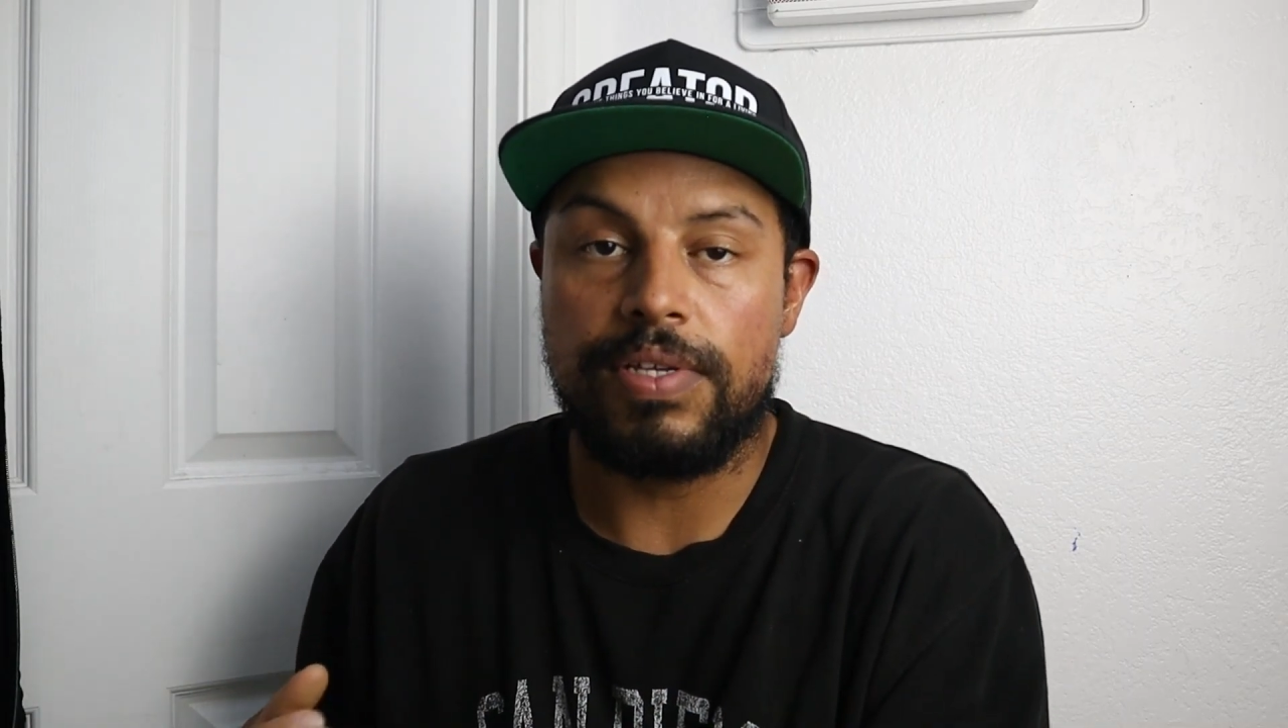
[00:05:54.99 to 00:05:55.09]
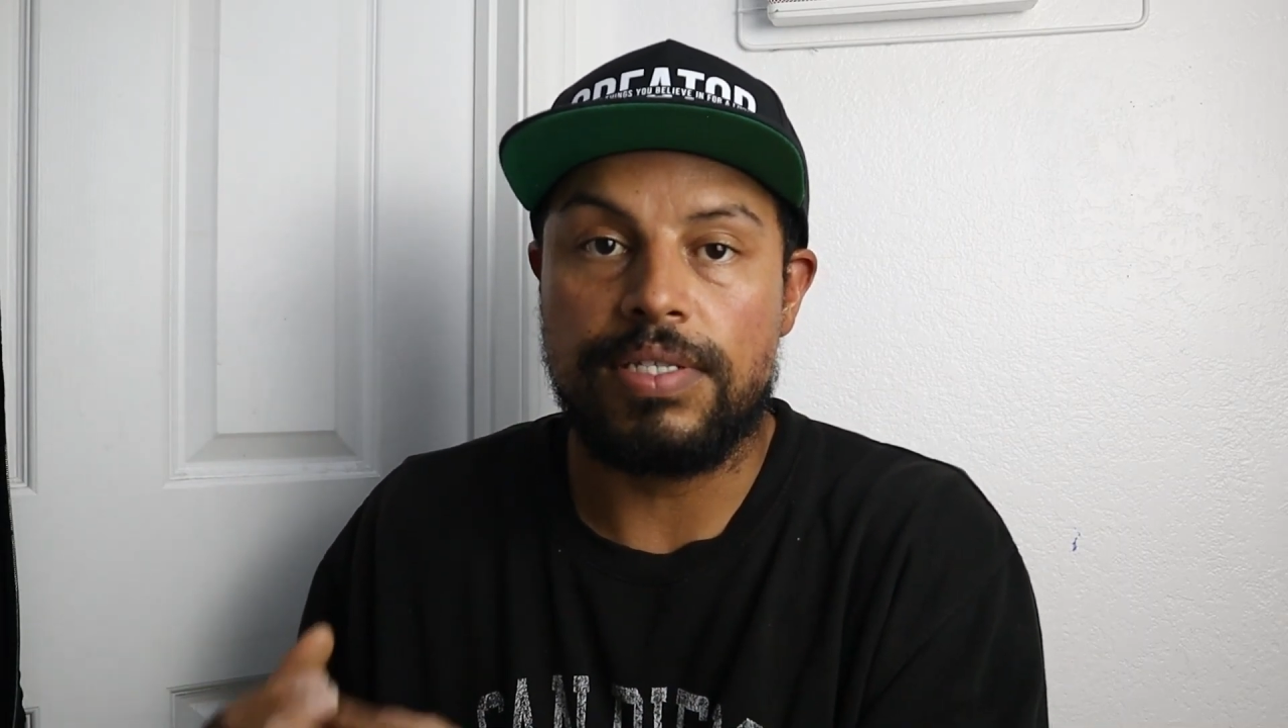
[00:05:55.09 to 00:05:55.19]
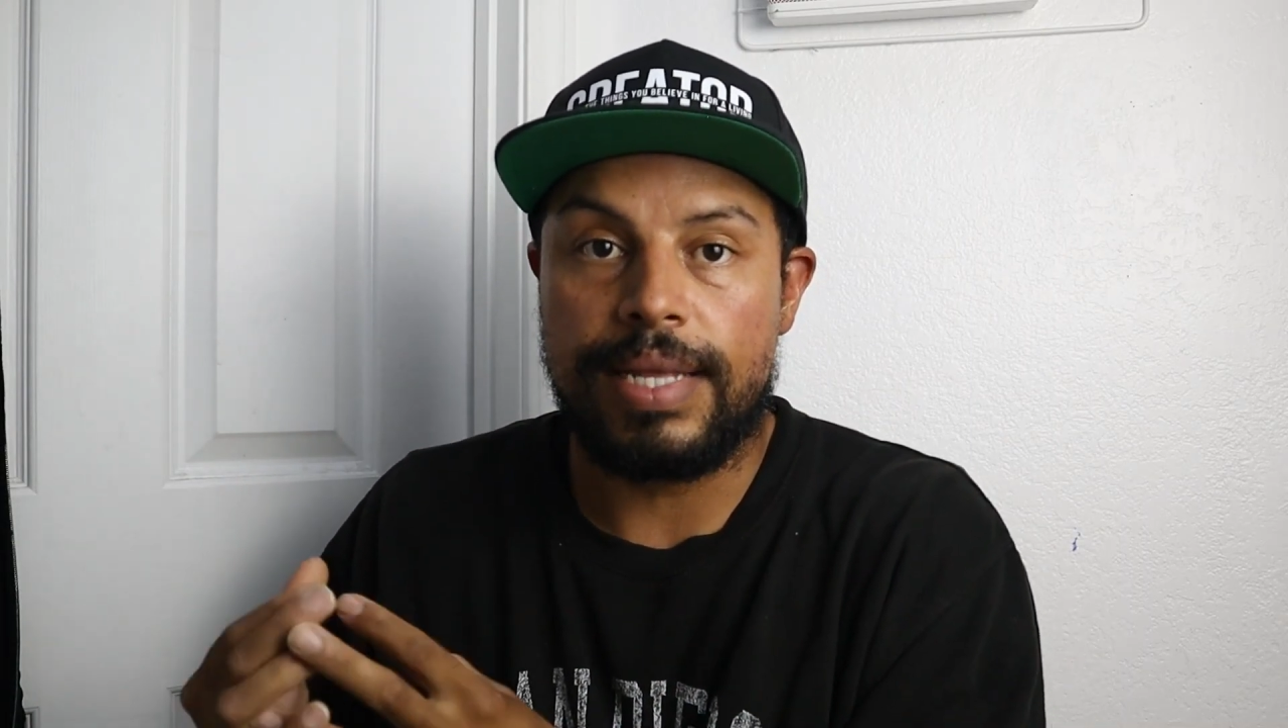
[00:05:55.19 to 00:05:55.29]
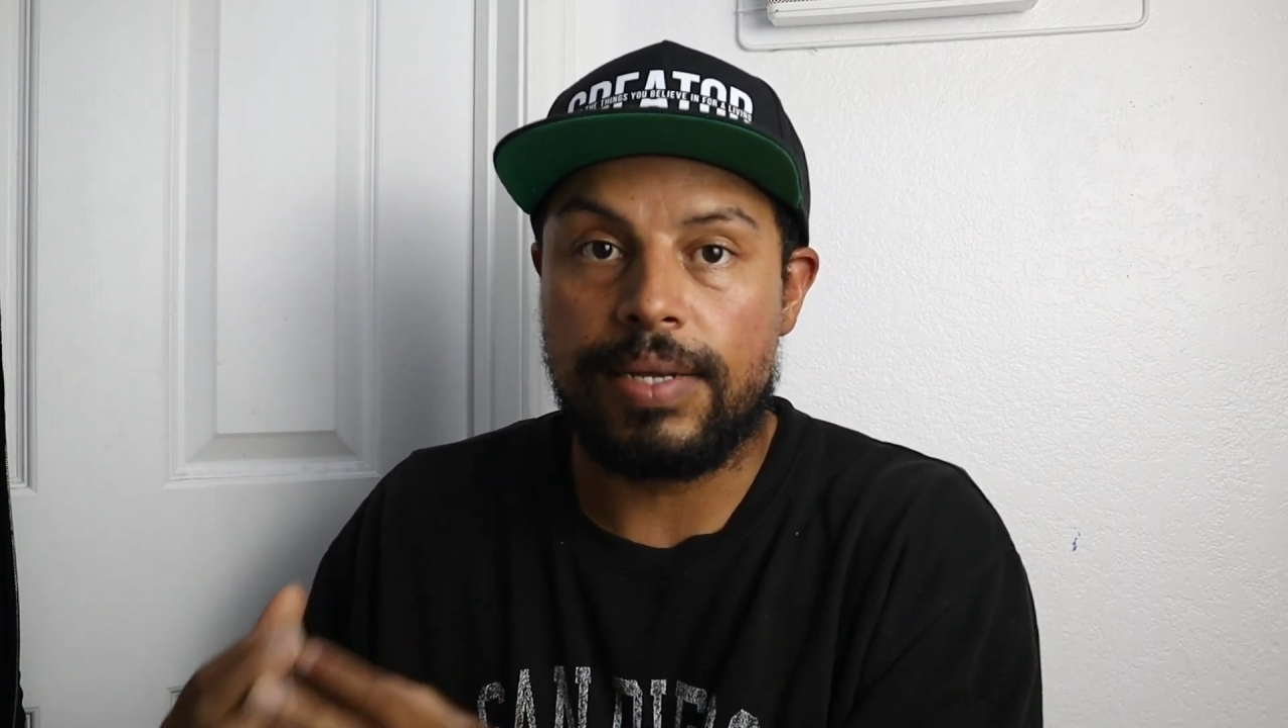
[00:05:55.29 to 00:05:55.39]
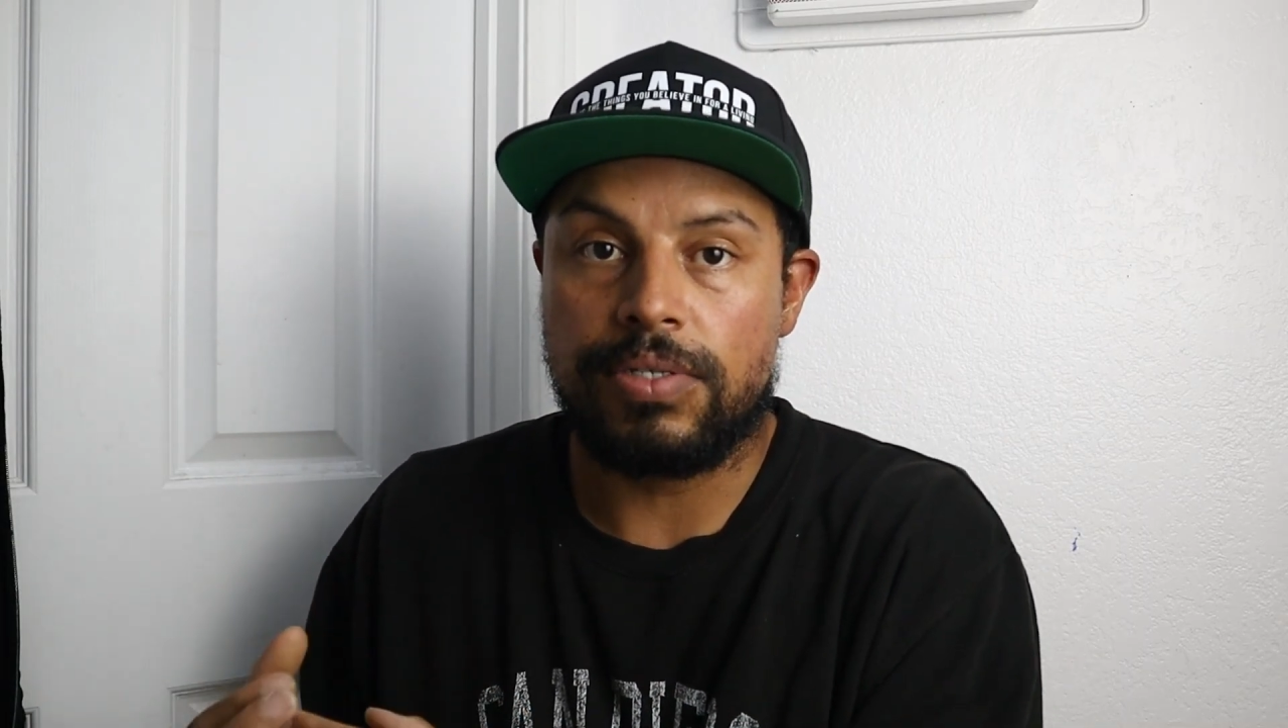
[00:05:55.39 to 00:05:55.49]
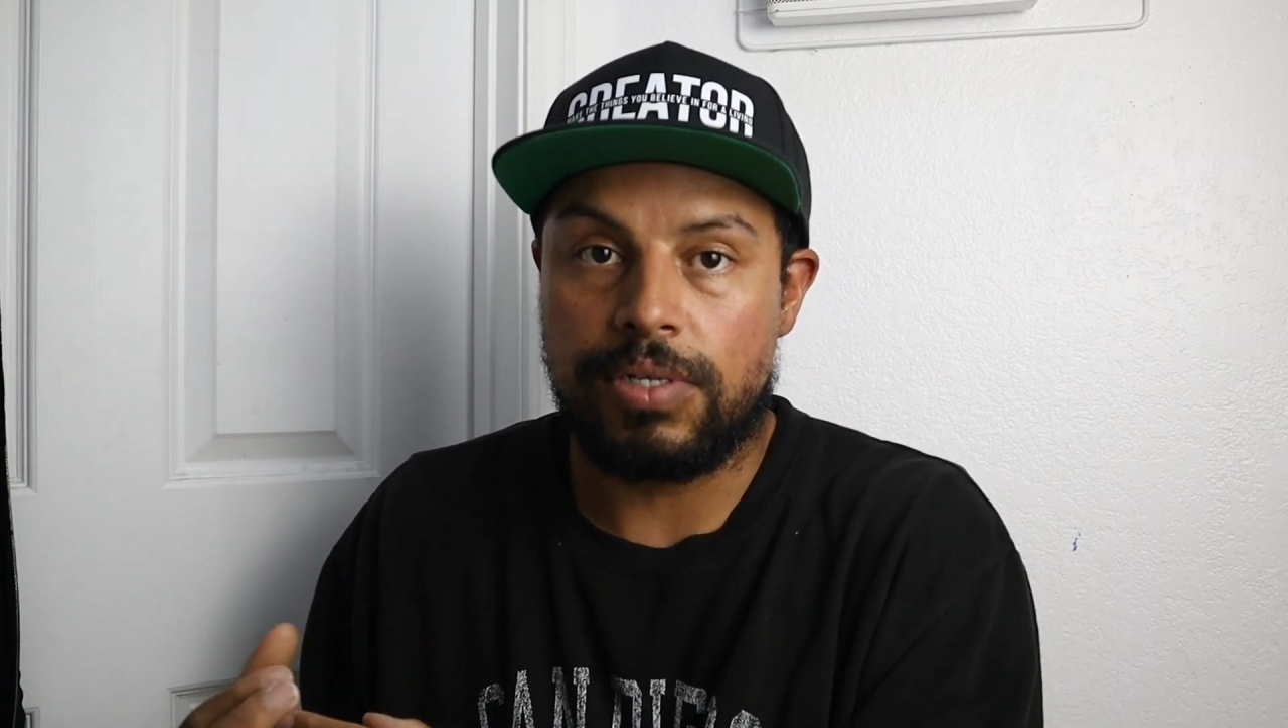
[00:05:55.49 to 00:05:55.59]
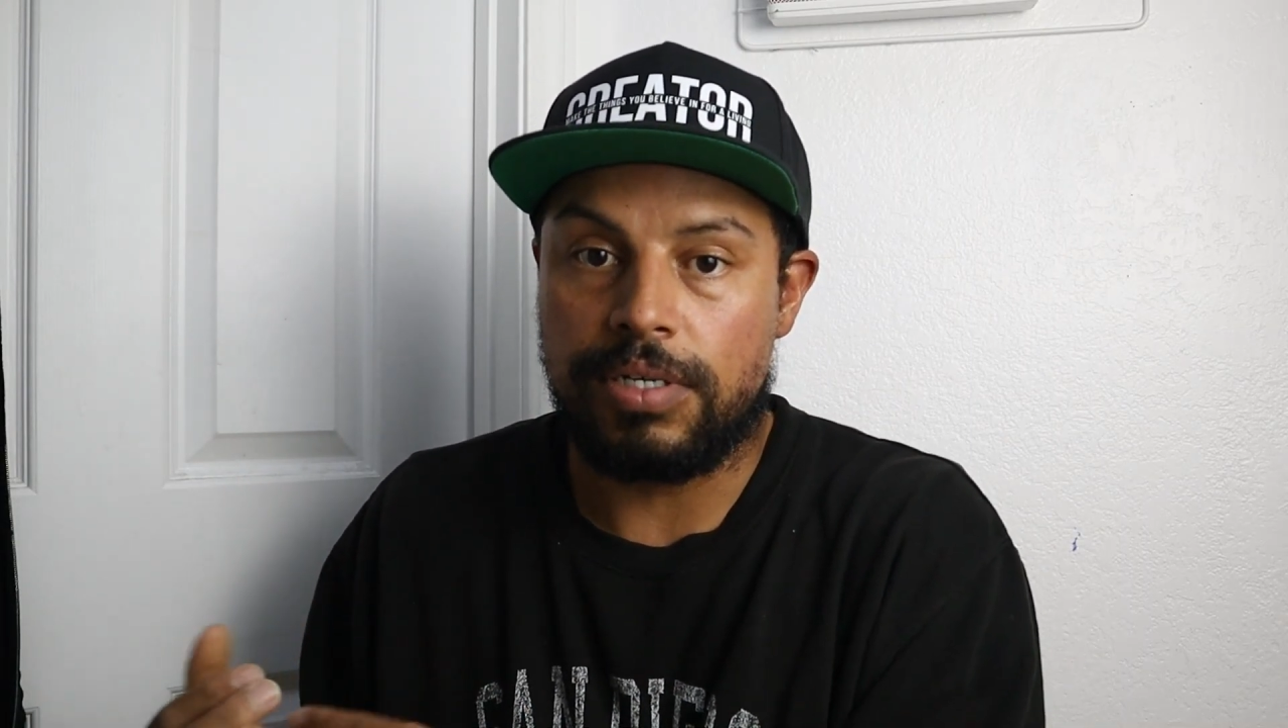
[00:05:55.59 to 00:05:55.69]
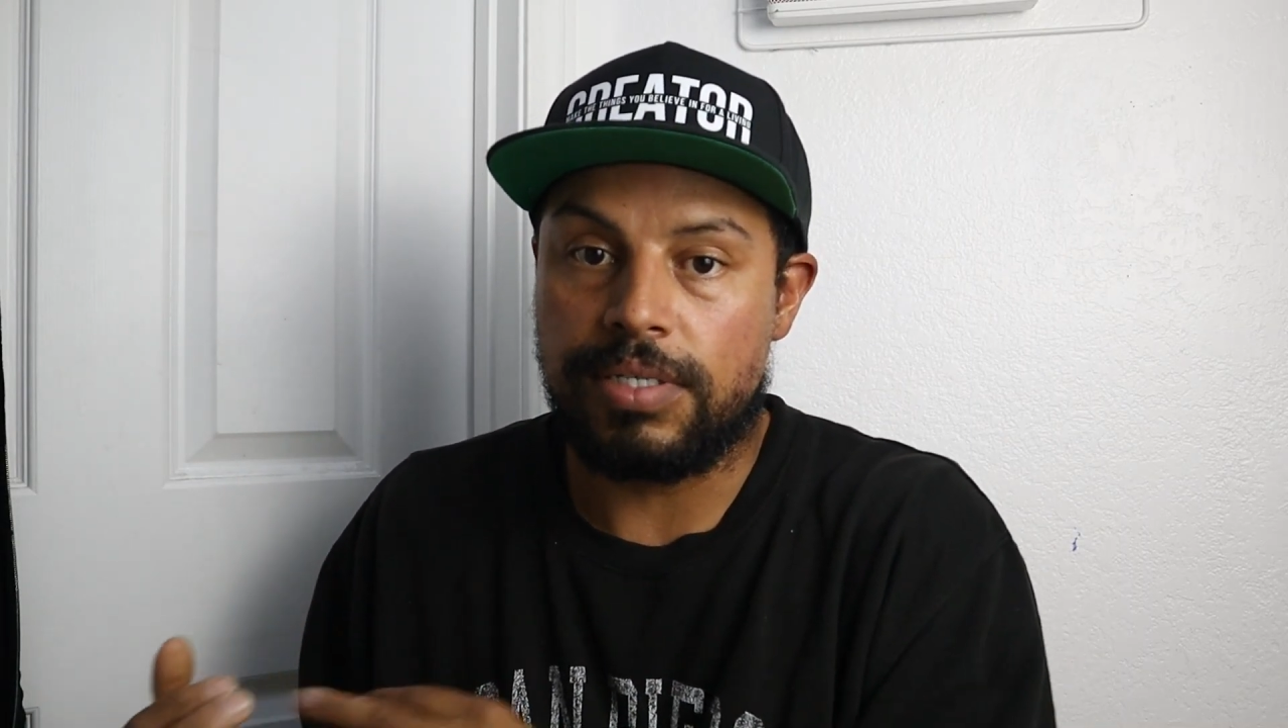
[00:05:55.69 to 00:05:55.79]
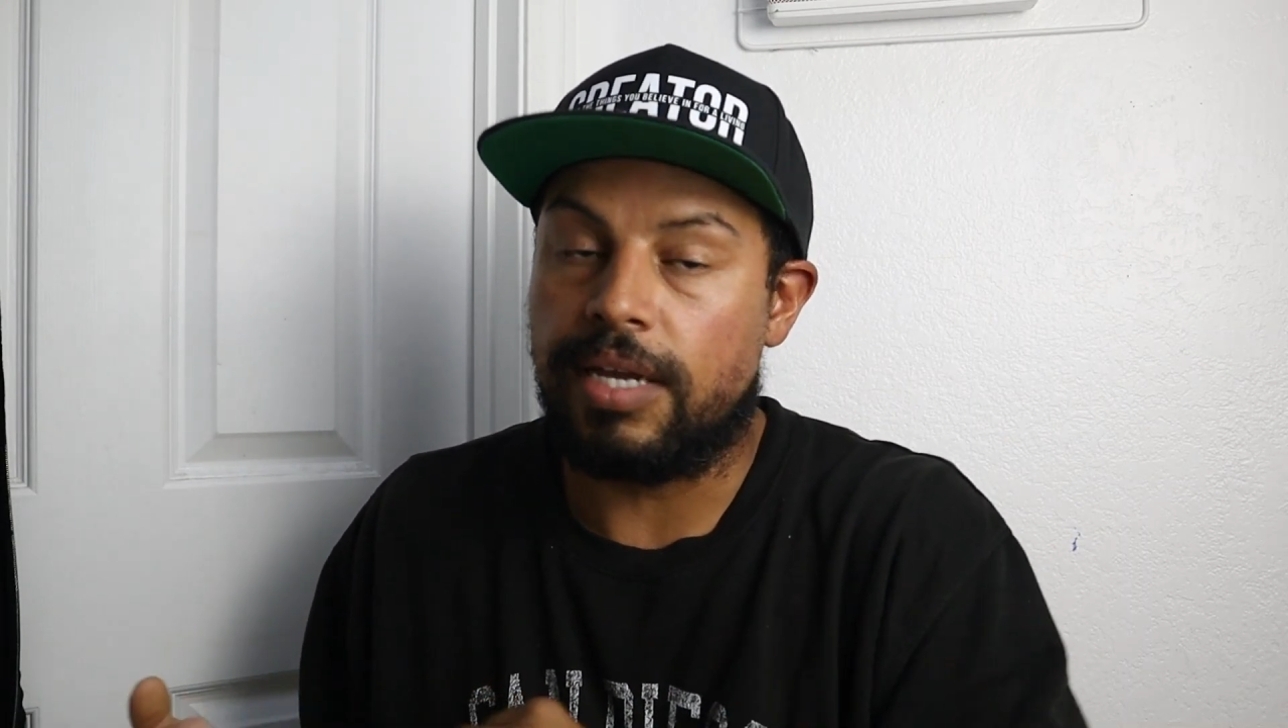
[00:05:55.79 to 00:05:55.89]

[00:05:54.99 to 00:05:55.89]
this $1,000